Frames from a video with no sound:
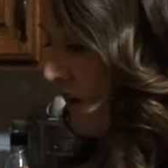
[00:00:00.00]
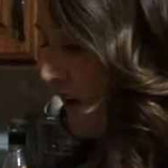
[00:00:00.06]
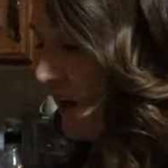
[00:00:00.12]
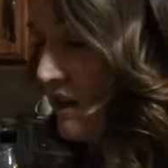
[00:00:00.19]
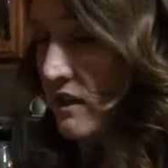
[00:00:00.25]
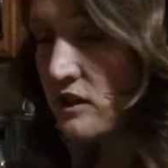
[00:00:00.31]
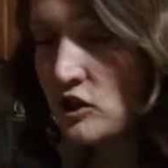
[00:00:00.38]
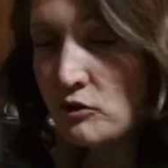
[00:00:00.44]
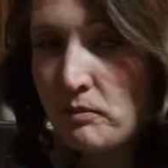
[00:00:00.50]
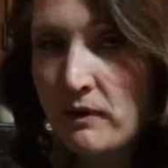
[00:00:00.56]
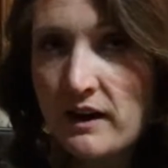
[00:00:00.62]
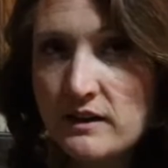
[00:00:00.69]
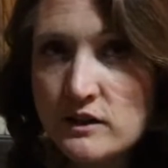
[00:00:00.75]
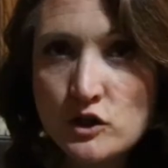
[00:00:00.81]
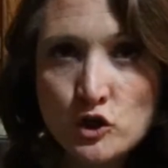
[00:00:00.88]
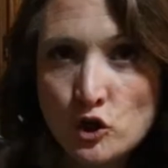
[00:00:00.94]
need to do by
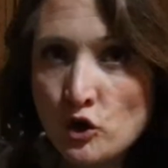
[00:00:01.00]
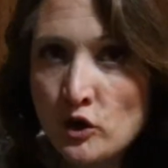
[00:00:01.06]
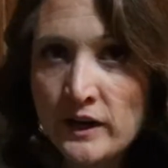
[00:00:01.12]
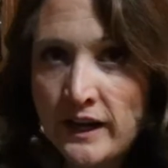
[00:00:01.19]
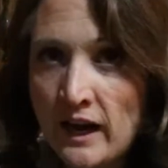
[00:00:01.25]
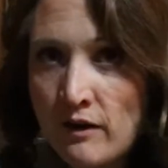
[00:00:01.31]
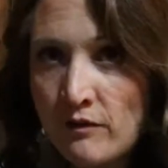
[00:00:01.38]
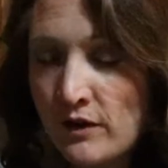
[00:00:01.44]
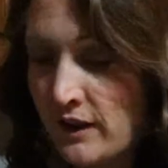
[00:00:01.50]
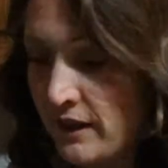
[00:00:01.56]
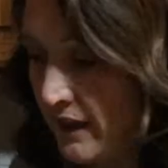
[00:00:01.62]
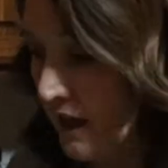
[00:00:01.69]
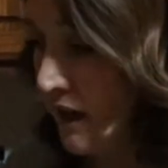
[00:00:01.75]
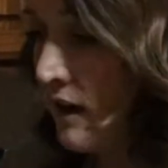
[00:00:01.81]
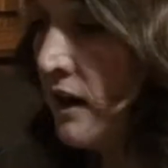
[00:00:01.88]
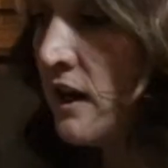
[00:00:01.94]
stirring
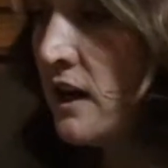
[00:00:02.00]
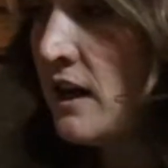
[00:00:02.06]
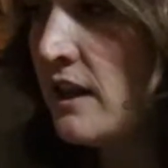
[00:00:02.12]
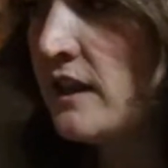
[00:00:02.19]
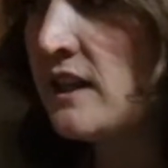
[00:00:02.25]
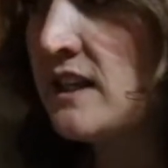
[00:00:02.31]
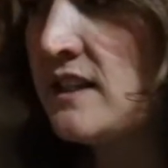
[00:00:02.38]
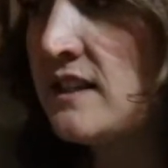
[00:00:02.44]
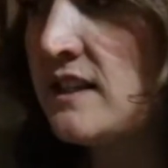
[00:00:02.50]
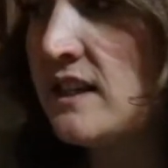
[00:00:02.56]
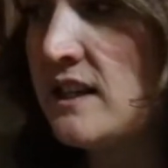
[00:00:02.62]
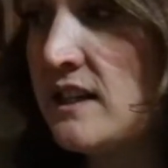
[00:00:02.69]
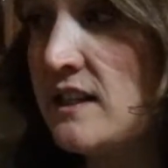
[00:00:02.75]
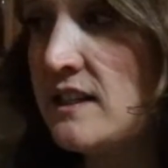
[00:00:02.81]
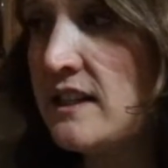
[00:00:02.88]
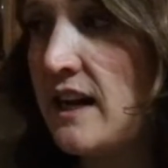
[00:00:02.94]
everything. This
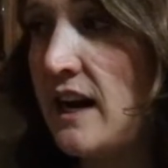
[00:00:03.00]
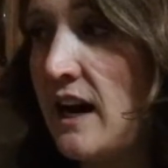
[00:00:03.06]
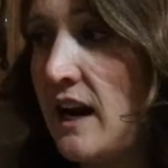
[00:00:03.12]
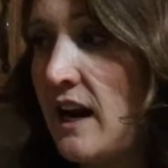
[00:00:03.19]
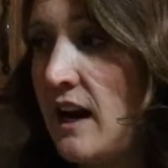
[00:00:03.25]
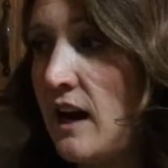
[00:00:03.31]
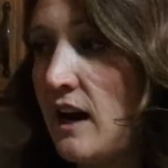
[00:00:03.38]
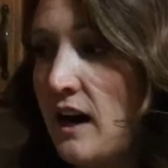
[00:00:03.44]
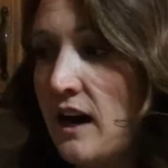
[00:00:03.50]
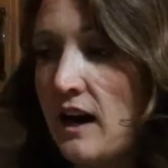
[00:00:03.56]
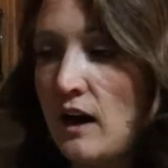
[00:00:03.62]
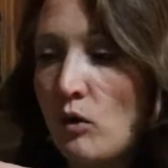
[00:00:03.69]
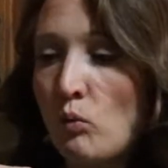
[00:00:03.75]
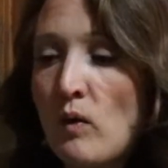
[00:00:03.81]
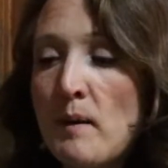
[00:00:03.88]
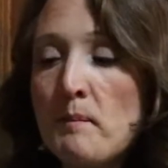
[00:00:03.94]
is a
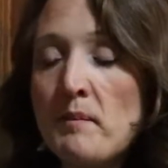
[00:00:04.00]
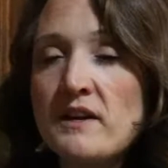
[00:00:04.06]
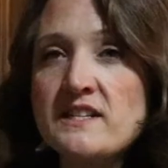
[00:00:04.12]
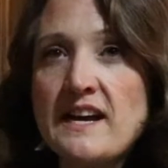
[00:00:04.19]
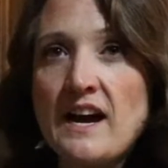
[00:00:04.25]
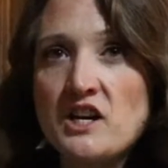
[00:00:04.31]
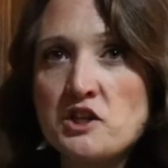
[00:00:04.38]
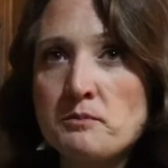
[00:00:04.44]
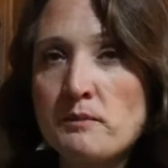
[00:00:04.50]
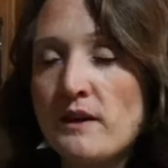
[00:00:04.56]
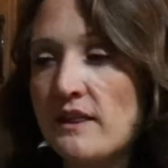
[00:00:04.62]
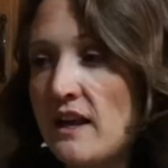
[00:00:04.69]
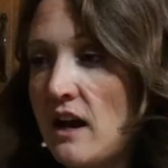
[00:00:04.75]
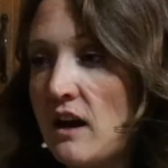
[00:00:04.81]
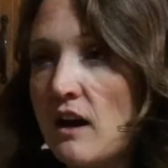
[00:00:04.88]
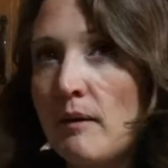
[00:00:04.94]
whip attachment
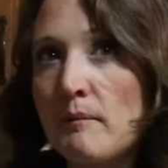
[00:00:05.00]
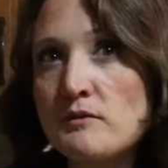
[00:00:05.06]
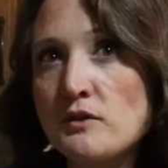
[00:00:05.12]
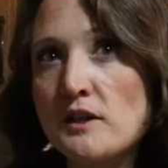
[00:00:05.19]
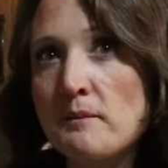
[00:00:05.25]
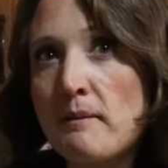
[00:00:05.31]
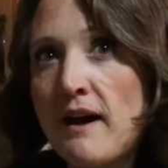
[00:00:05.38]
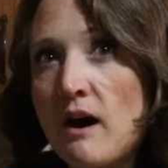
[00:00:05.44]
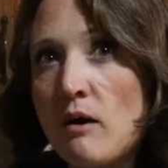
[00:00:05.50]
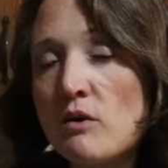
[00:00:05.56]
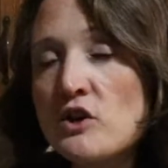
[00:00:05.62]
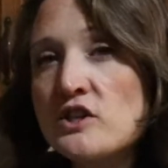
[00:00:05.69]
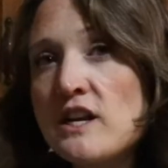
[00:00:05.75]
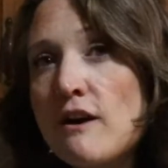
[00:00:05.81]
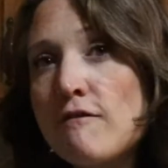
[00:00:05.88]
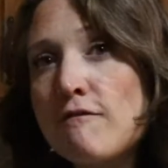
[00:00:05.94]
that comes with the Power
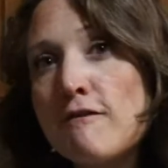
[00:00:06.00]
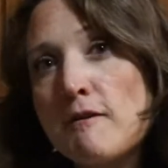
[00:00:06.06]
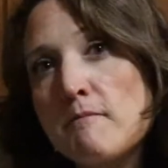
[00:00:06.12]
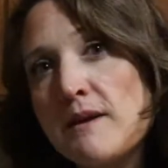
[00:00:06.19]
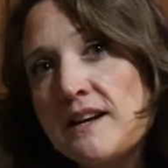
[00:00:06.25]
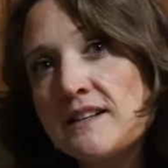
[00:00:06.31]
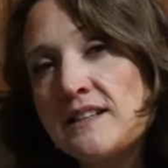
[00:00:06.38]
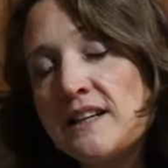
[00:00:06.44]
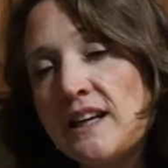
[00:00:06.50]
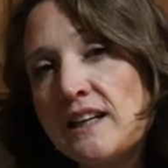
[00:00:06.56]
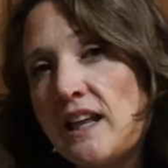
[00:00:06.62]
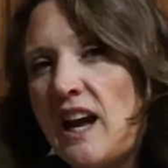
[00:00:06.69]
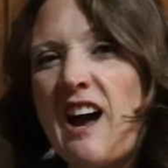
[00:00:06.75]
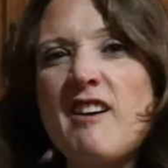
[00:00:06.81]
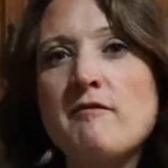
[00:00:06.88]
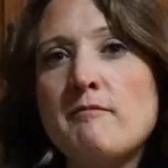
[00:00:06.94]
Chef for mixing.
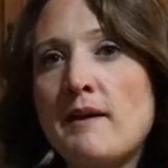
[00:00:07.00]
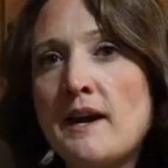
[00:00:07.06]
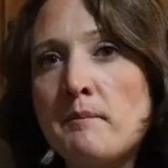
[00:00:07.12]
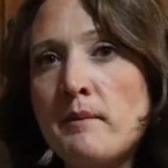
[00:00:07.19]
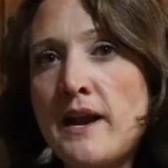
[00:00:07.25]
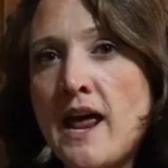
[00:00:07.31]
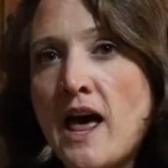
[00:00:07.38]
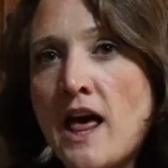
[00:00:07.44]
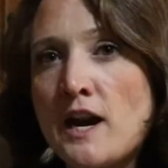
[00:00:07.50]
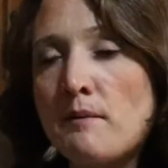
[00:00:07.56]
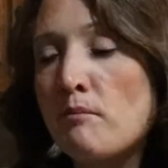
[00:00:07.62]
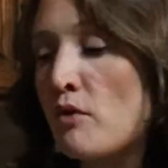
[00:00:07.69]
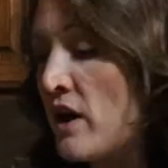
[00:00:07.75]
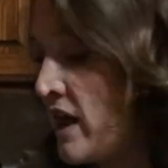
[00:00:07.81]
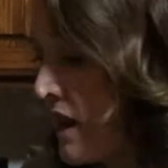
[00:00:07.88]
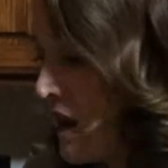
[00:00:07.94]
Like I've made banana
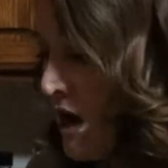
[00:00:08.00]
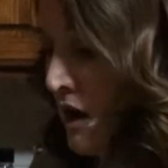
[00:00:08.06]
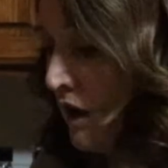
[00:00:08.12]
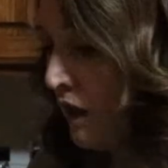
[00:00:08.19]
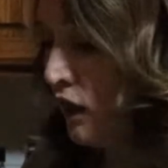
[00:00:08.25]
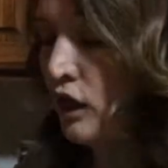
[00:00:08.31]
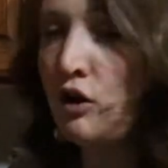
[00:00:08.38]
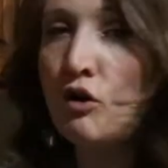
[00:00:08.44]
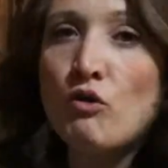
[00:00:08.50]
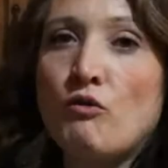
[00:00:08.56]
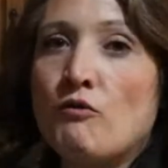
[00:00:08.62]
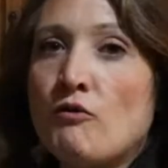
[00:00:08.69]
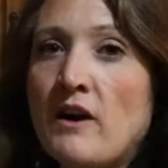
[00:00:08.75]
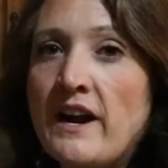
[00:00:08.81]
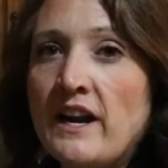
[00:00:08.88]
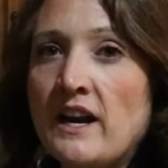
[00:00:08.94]
bread
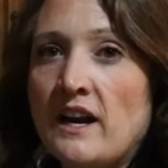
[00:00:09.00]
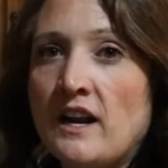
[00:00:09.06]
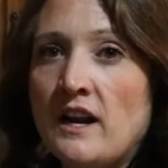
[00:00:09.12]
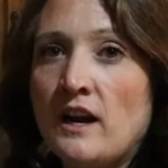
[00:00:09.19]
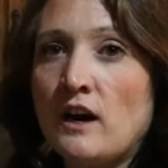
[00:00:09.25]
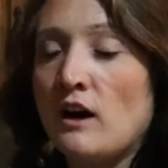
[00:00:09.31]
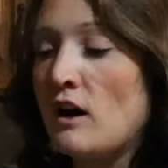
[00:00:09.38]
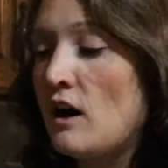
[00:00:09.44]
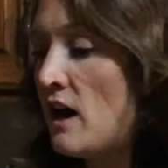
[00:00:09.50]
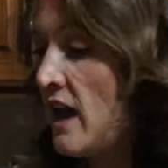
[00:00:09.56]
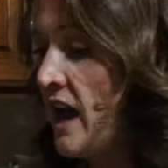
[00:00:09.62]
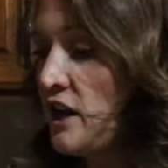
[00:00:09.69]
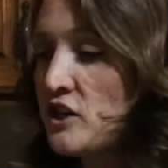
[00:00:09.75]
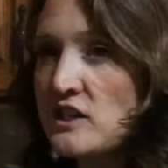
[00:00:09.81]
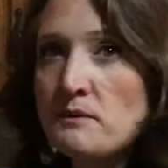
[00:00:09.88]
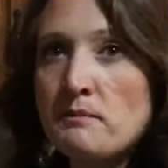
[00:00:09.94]
loaf right in here
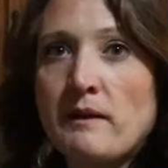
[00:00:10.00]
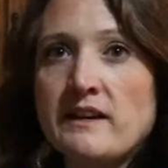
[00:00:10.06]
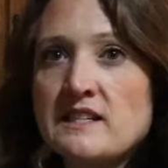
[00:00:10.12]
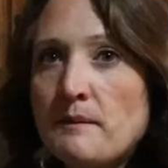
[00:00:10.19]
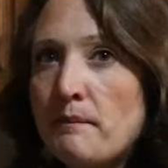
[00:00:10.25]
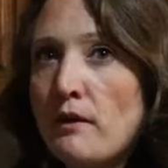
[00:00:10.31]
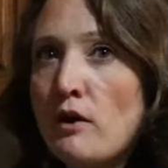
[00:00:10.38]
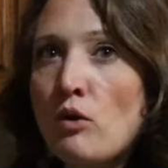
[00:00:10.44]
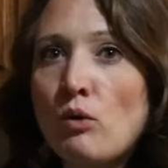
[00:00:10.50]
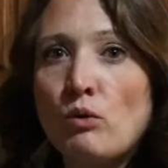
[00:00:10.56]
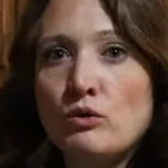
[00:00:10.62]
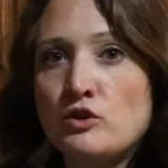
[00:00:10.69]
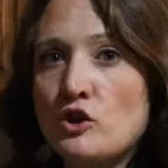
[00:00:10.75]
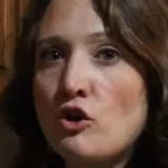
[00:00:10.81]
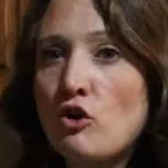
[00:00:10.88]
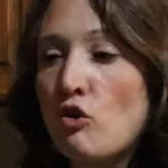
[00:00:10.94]
and just mixed up the whole
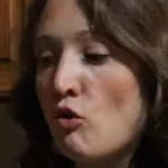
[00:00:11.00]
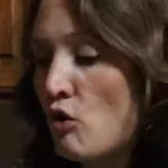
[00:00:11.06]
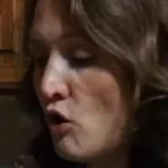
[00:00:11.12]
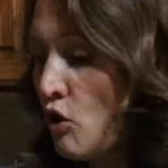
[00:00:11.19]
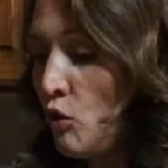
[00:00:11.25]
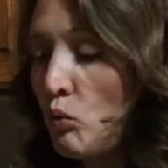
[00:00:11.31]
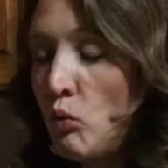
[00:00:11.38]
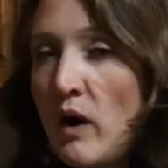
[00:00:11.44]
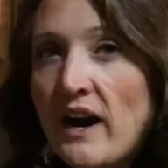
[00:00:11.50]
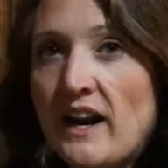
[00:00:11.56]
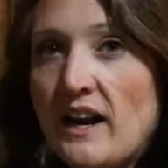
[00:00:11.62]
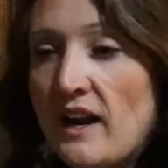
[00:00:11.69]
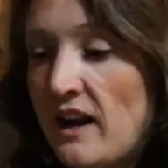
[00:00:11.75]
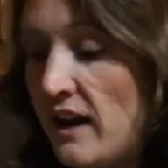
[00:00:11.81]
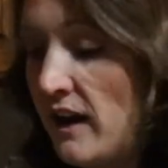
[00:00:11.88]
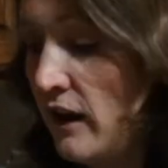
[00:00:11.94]
dough right
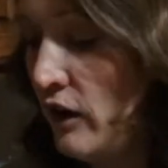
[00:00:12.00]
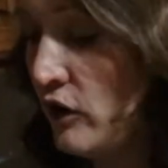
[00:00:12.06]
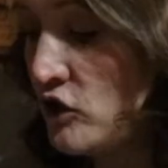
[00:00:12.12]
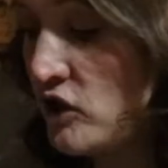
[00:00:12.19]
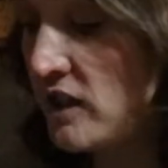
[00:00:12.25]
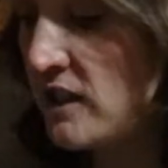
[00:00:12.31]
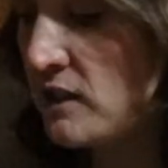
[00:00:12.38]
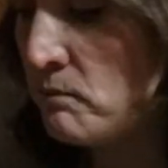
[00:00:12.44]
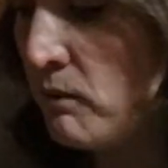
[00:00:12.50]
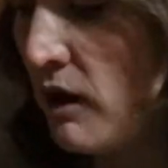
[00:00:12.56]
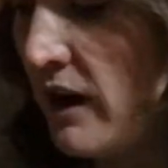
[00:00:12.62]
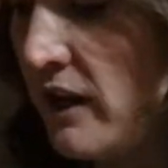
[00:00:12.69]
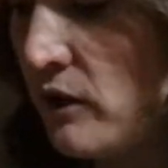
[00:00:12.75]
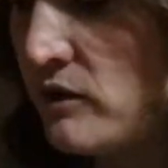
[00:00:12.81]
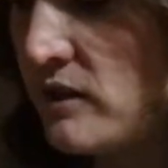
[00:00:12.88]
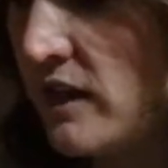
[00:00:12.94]
in here just by
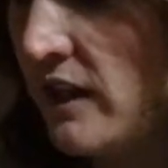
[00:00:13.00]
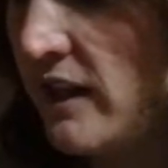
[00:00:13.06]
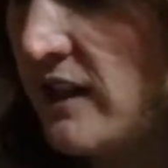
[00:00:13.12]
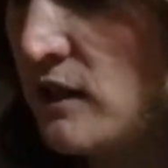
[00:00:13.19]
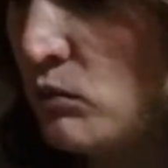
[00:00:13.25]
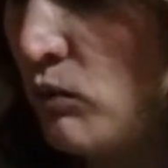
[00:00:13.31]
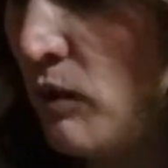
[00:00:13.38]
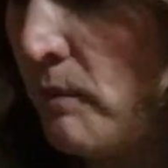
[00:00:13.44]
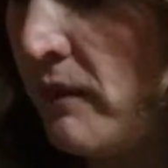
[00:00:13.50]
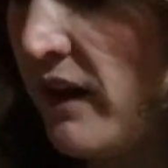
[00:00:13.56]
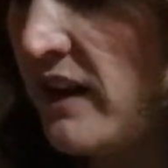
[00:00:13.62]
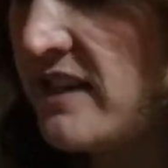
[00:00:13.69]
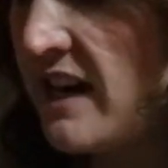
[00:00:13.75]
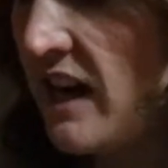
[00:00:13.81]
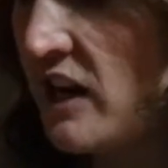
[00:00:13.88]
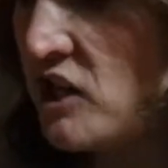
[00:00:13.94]
using this whipping
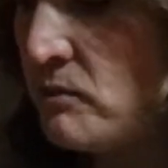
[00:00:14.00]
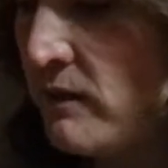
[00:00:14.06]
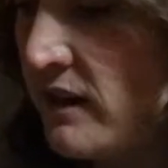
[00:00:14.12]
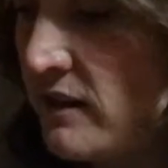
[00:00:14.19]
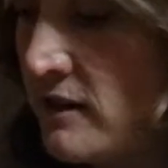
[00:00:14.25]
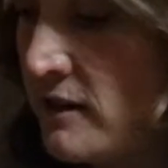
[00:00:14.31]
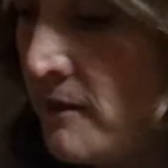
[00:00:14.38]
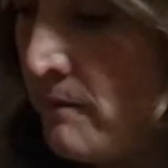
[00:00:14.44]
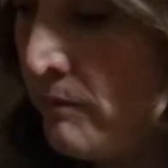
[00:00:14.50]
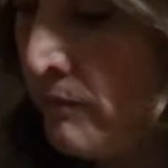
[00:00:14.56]
attachment.